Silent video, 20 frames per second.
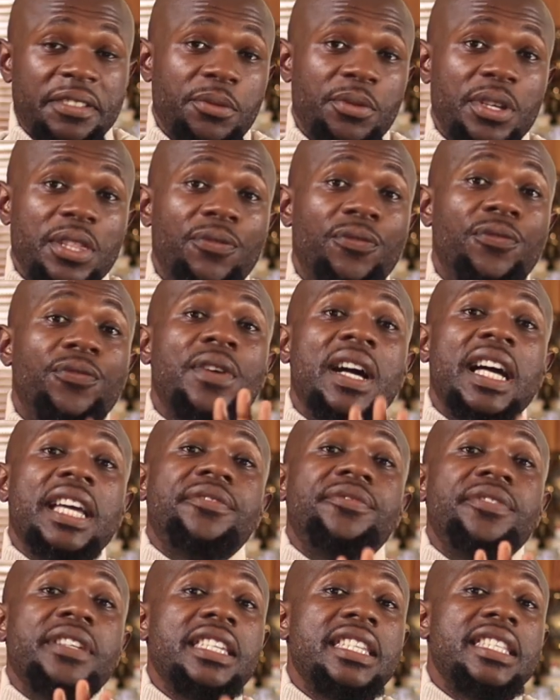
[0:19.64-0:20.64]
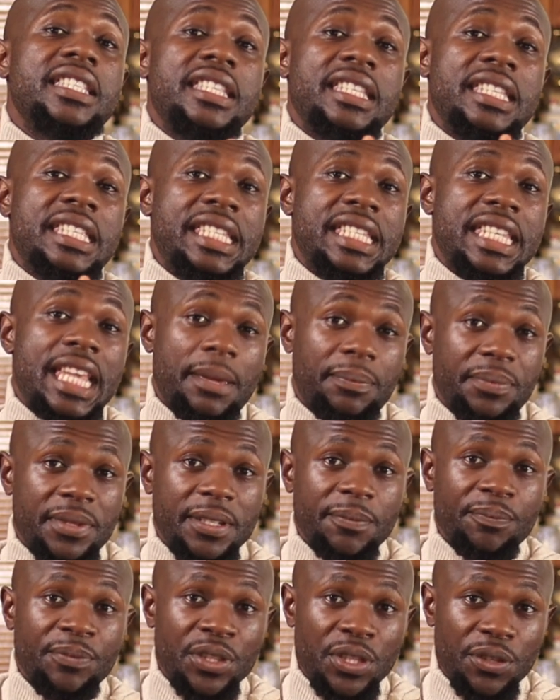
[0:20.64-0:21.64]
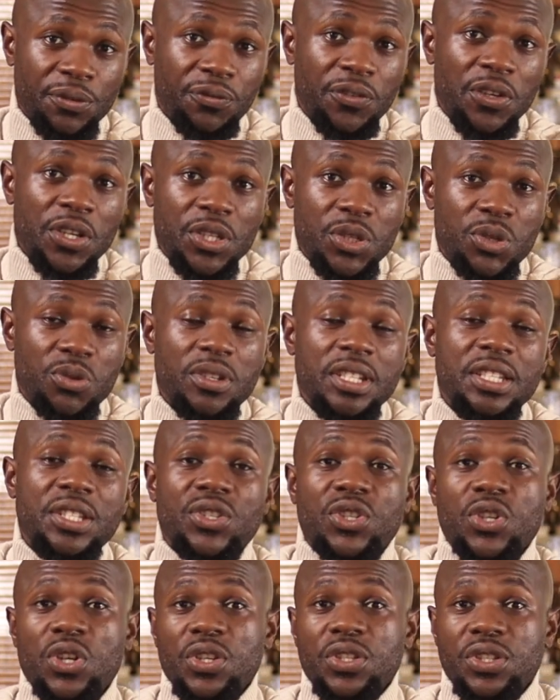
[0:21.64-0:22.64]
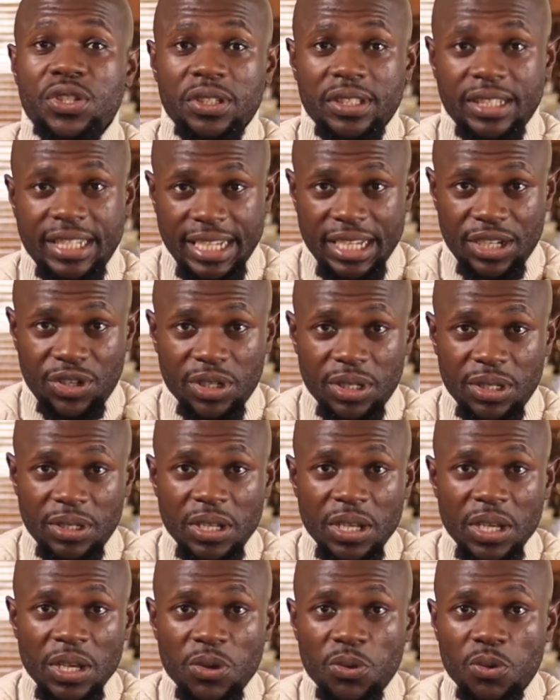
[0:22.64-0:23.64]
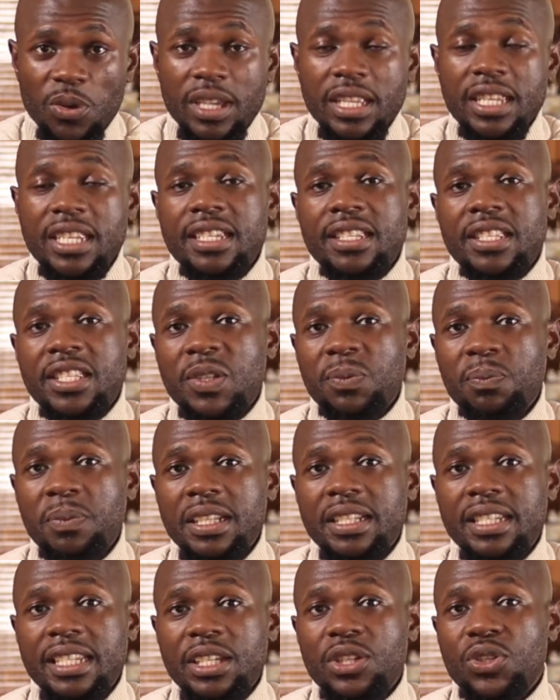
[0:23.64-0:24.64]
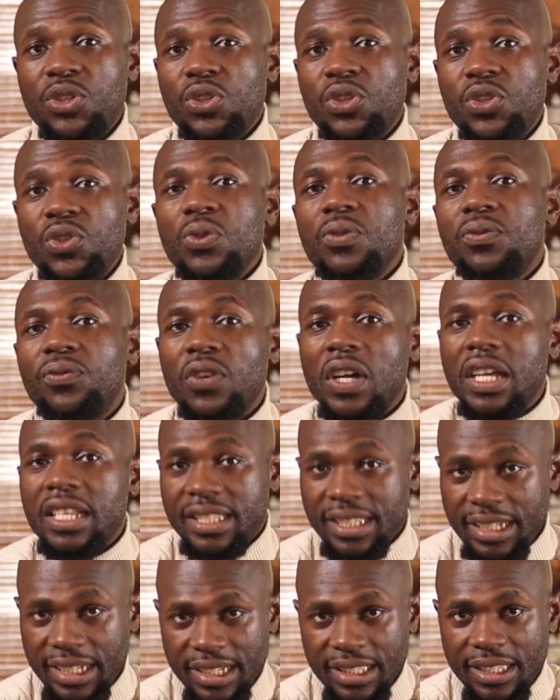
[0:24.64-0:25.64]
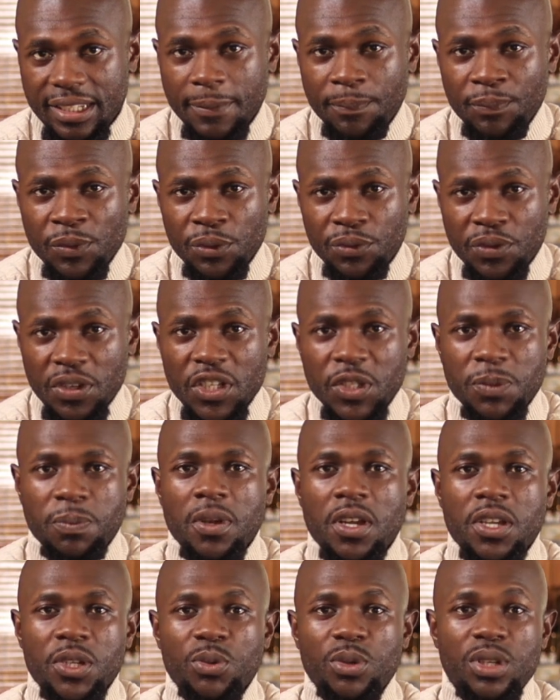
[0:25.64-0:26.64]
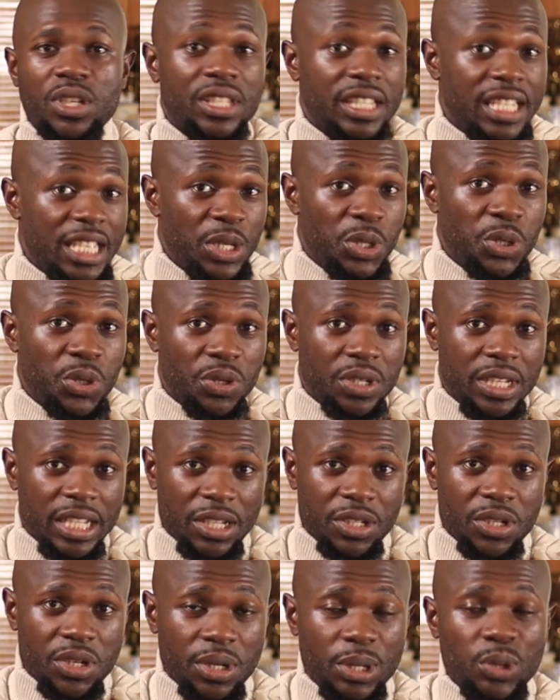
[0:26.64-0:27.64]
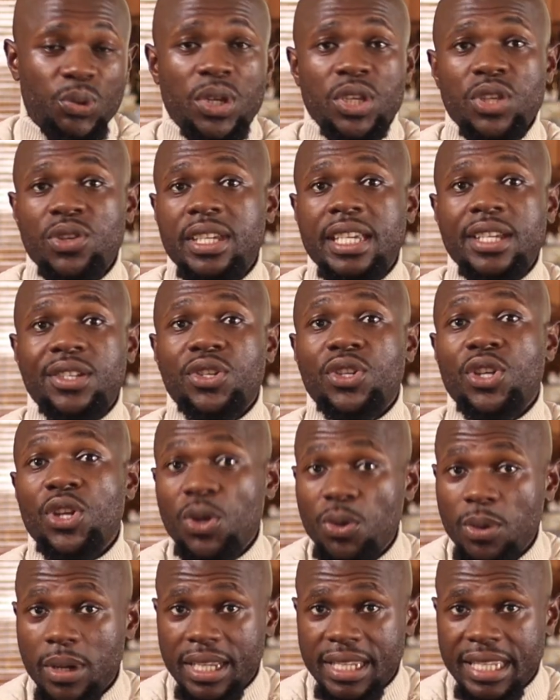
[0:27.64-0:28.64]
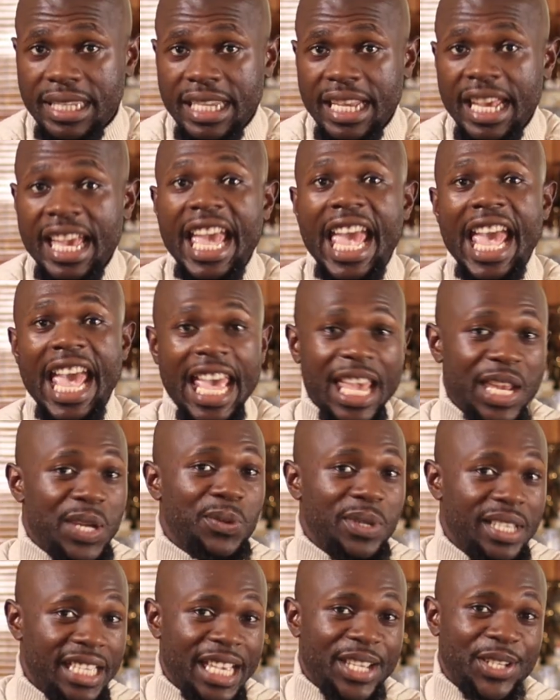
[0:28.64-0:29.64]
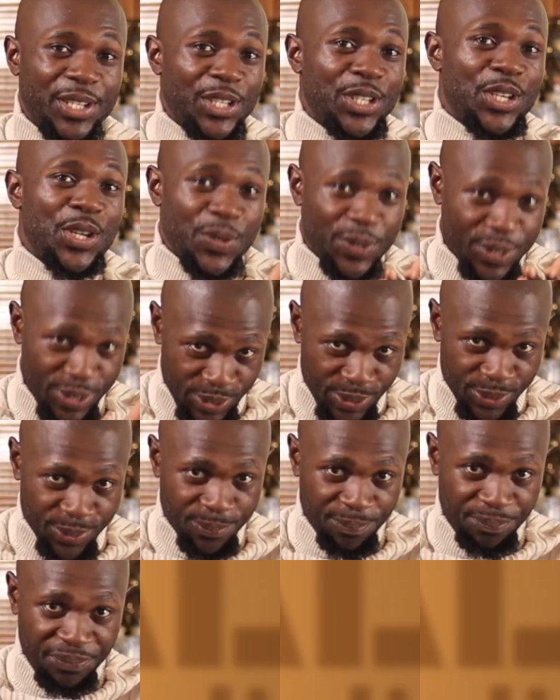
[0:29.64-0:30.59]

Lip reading: With five easy steps. The first one is consultation, which is split into two facets. First part, which is introductory, where you get to know us and we get to know you.